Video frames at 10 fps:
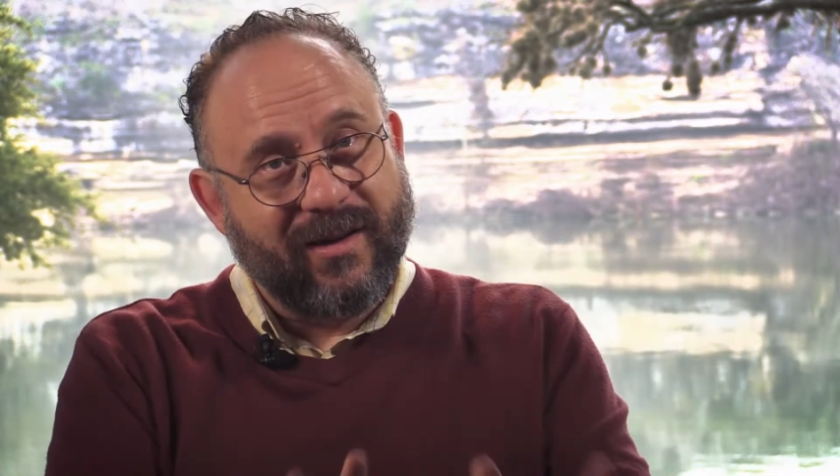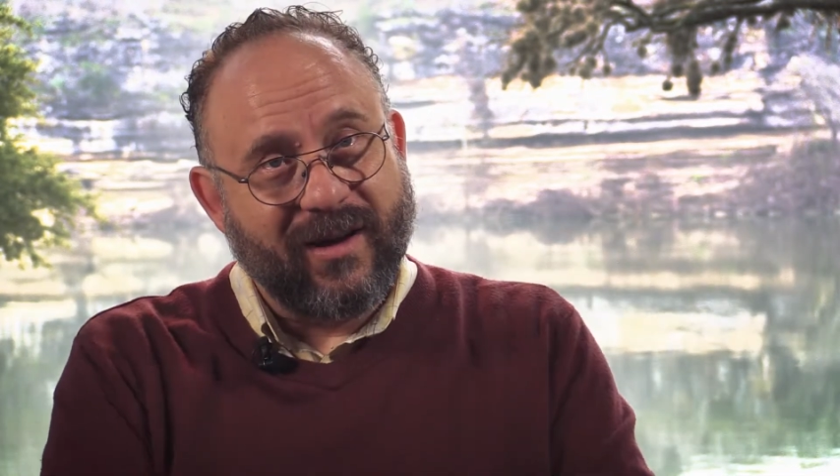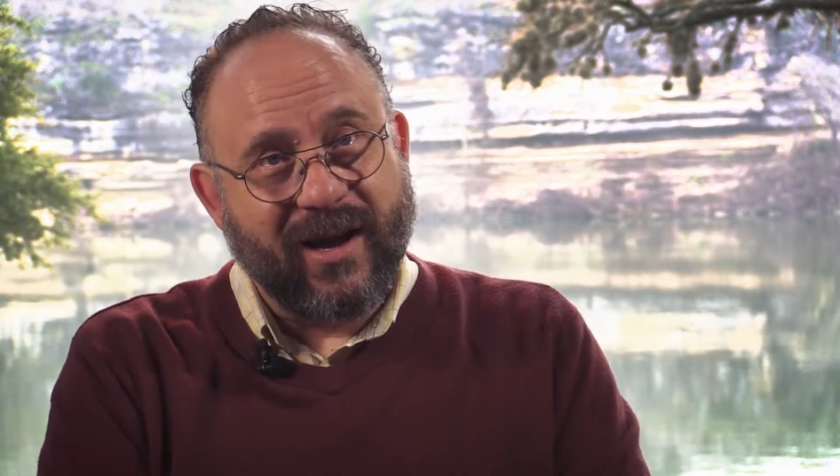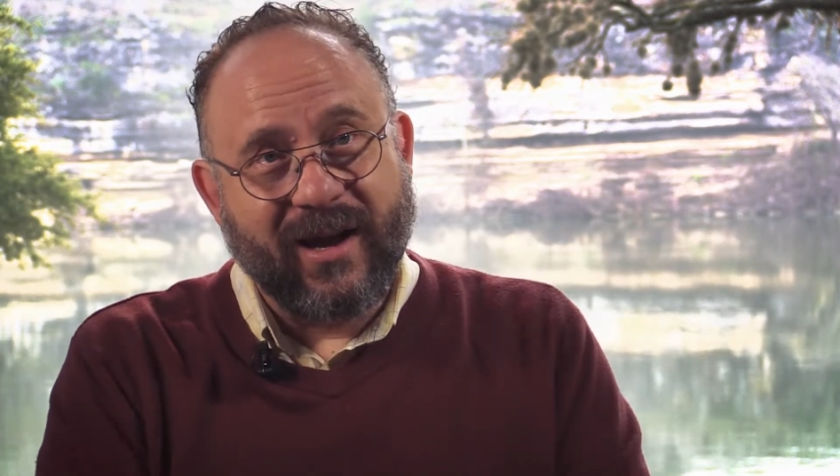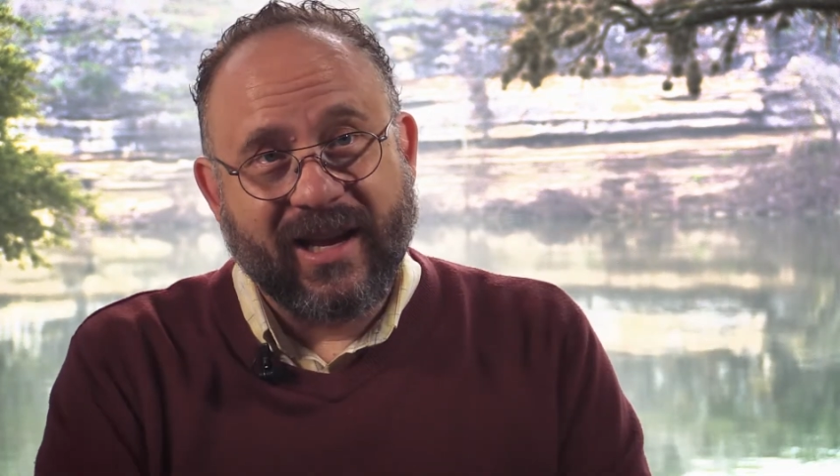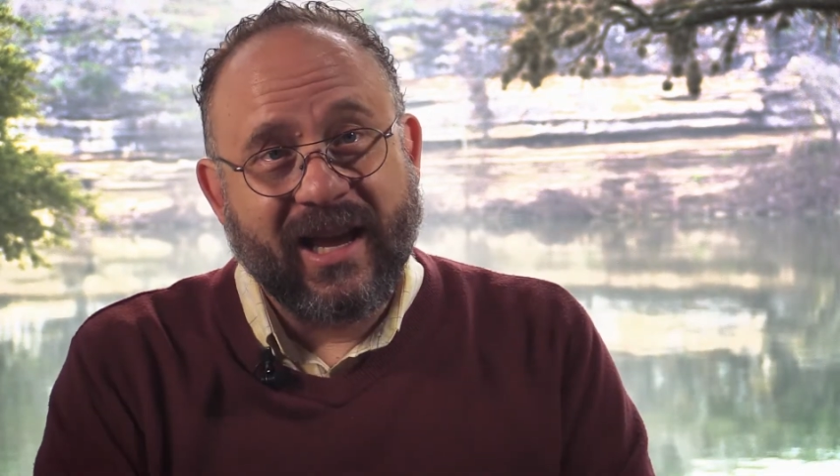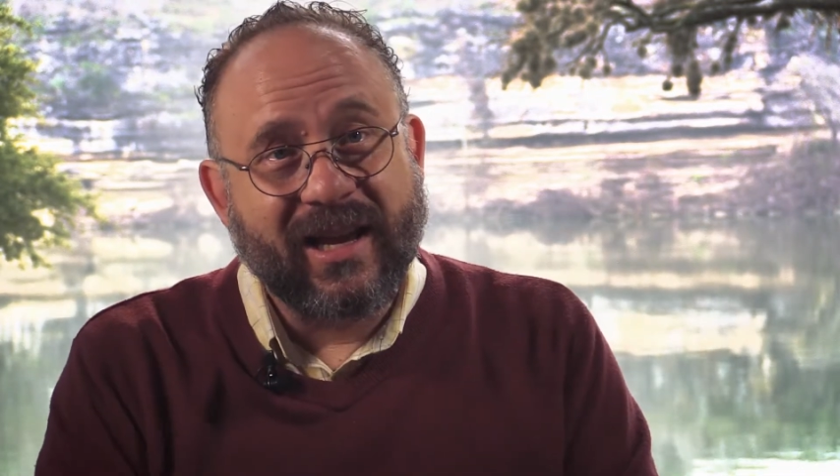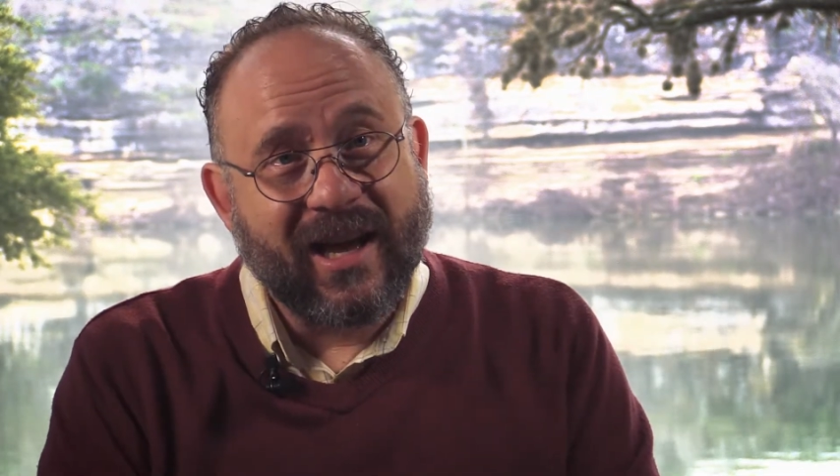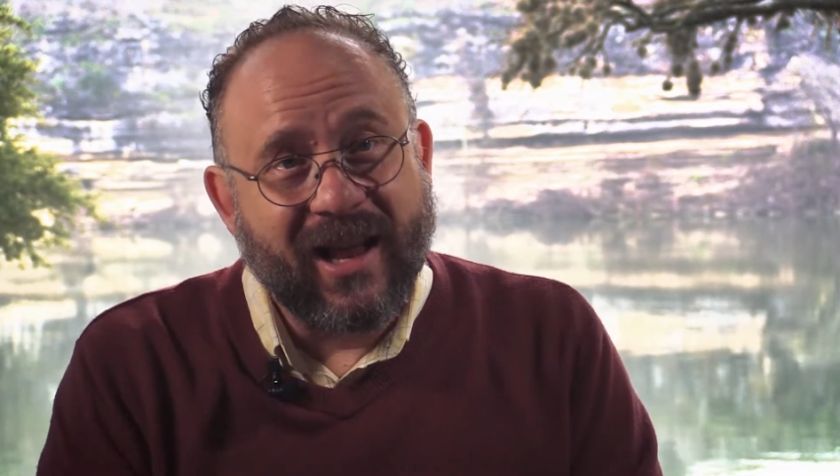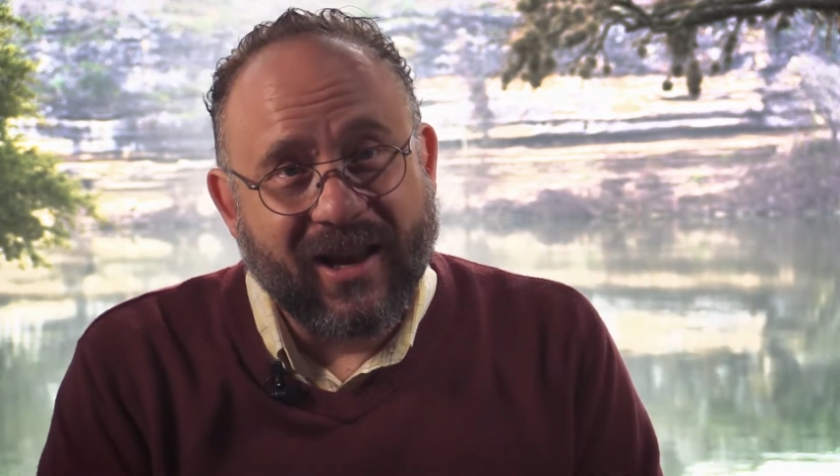I
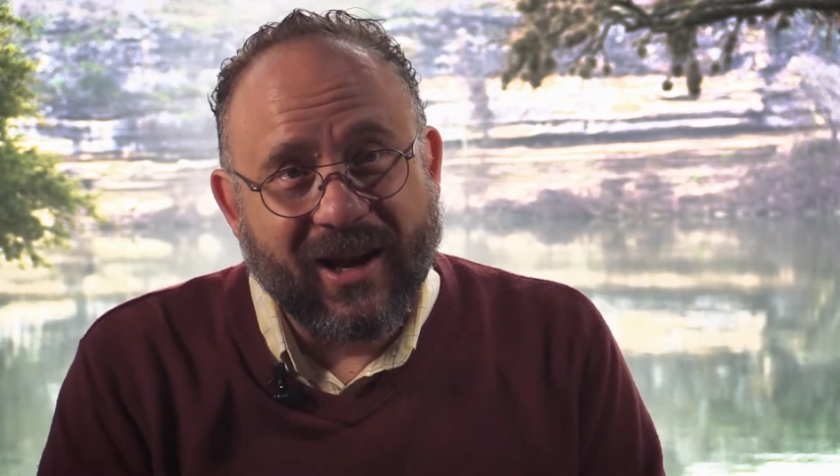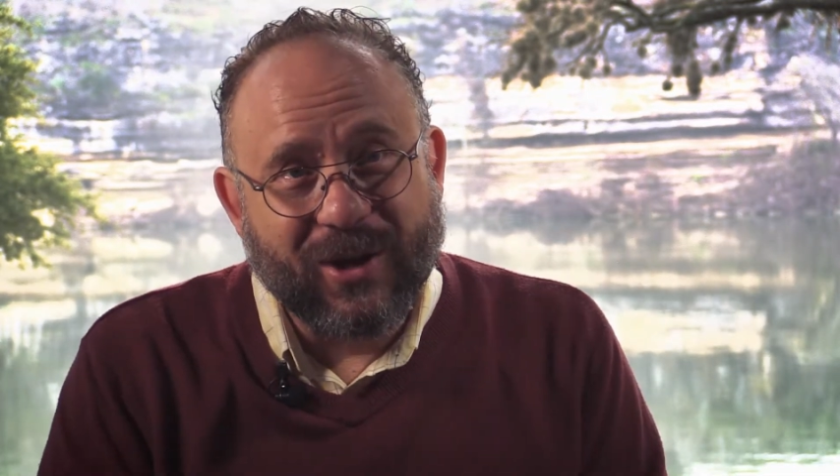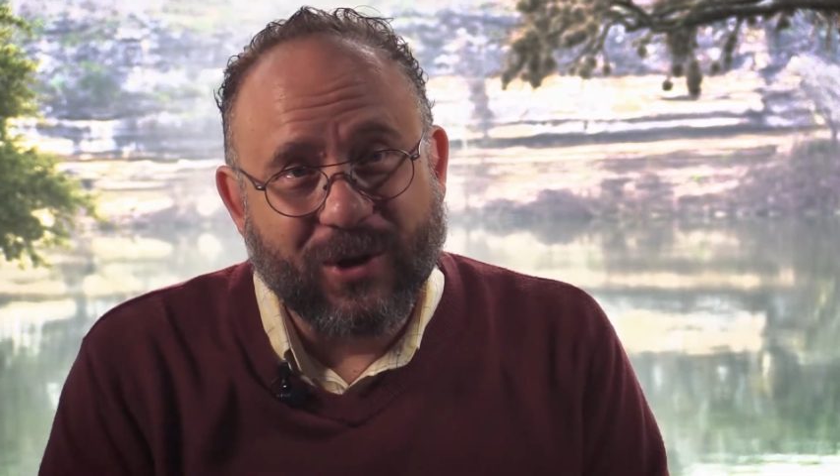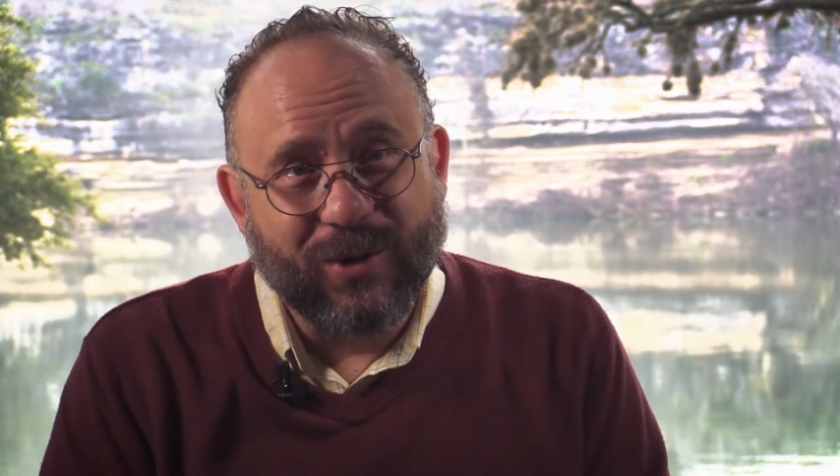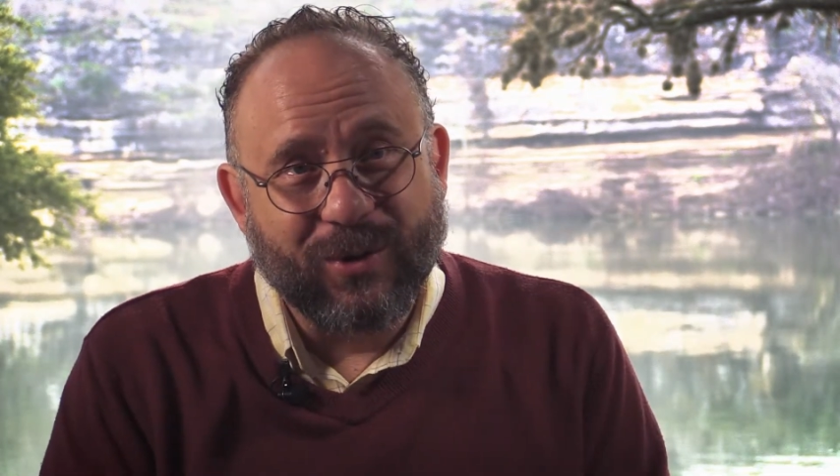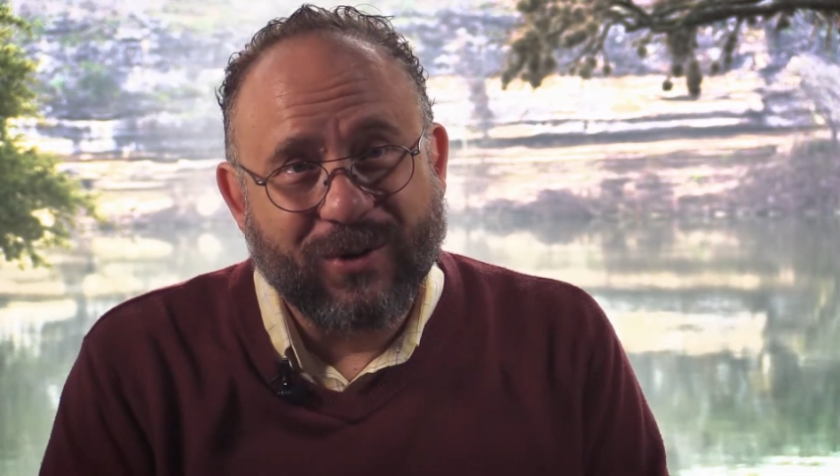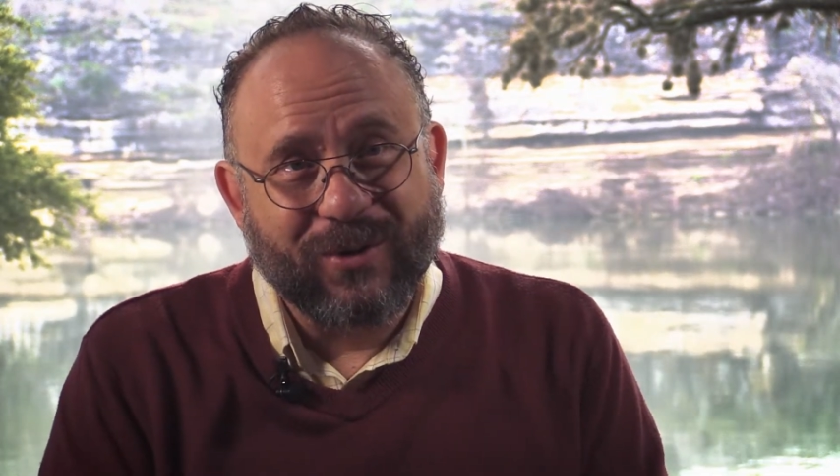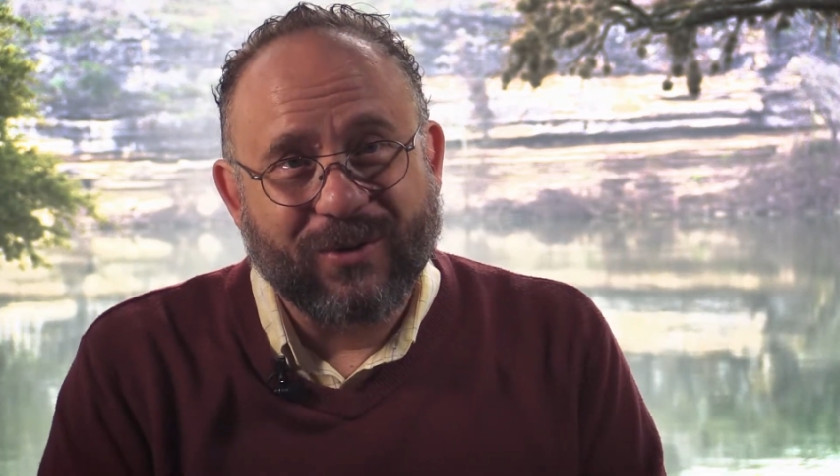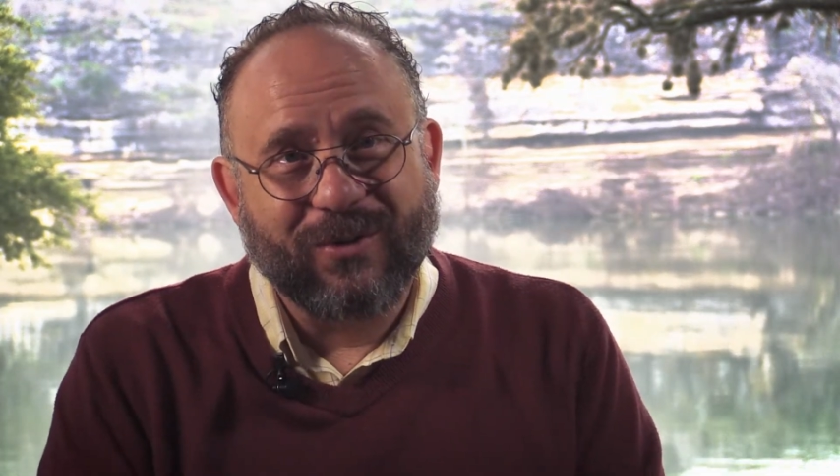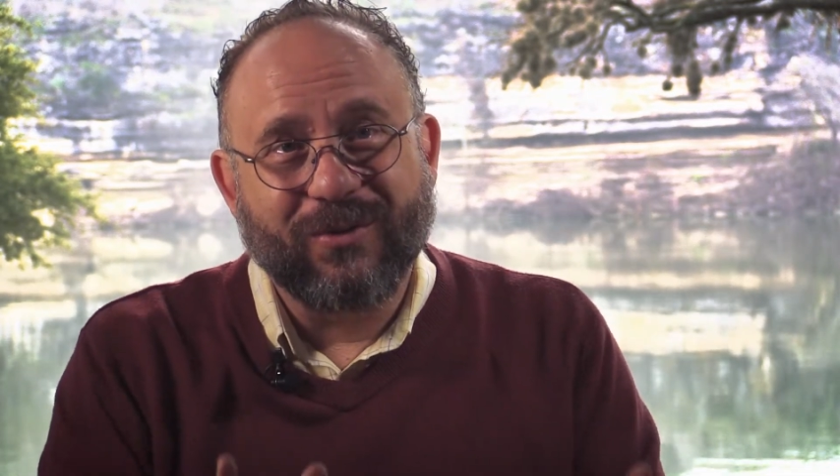cannot let you
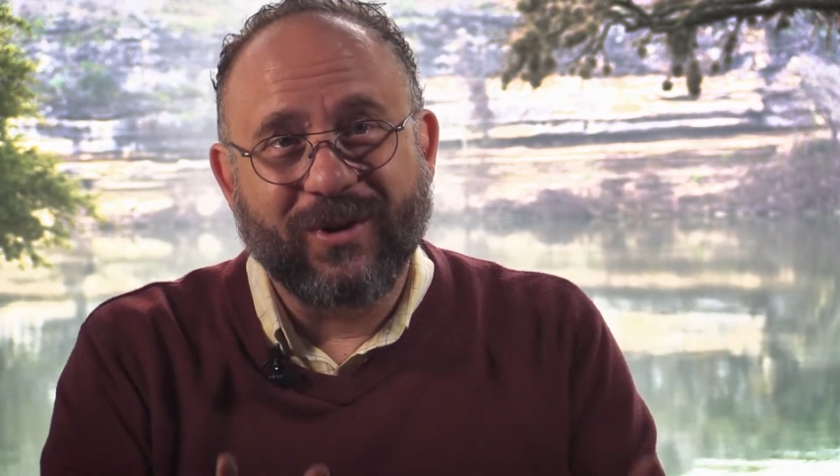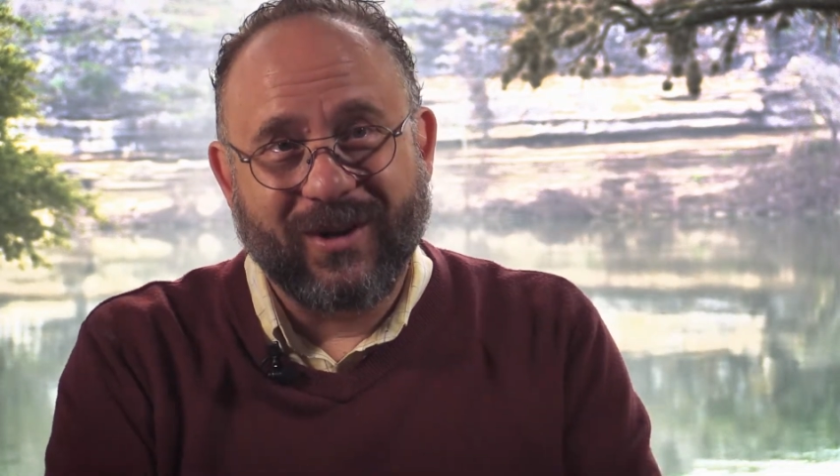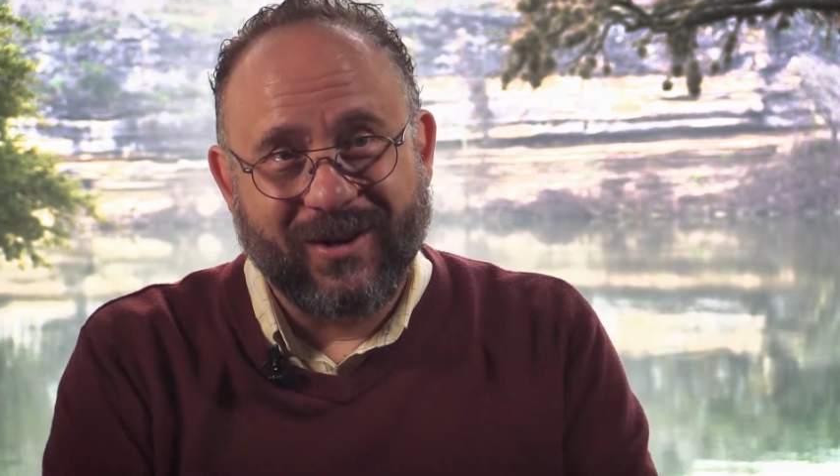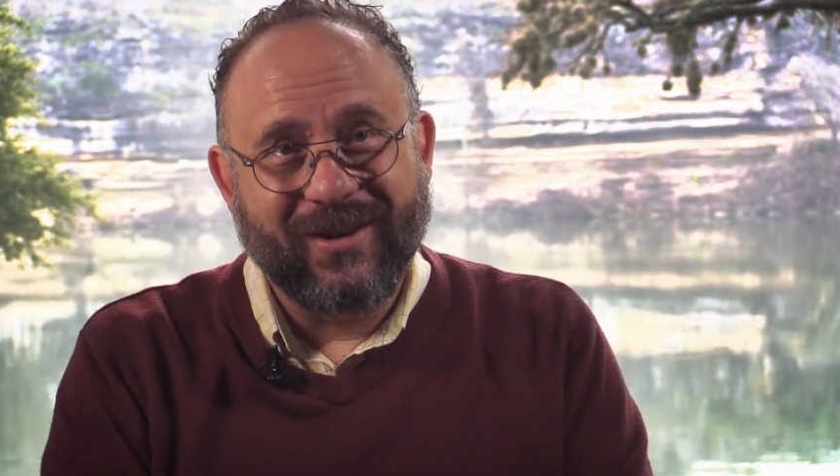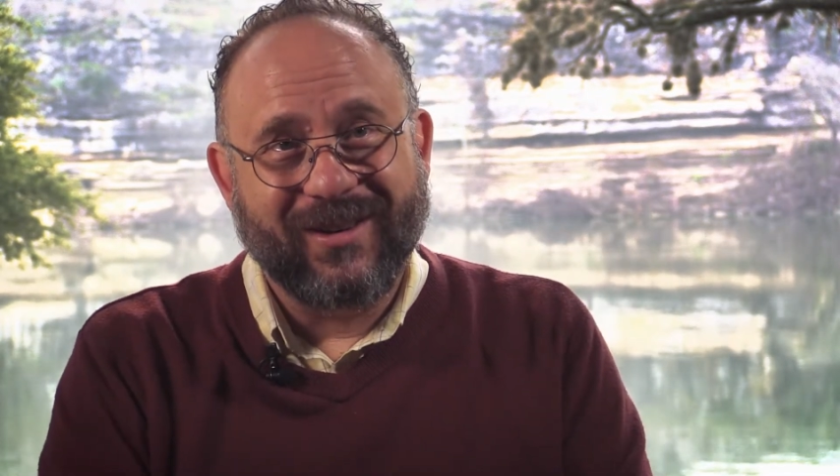run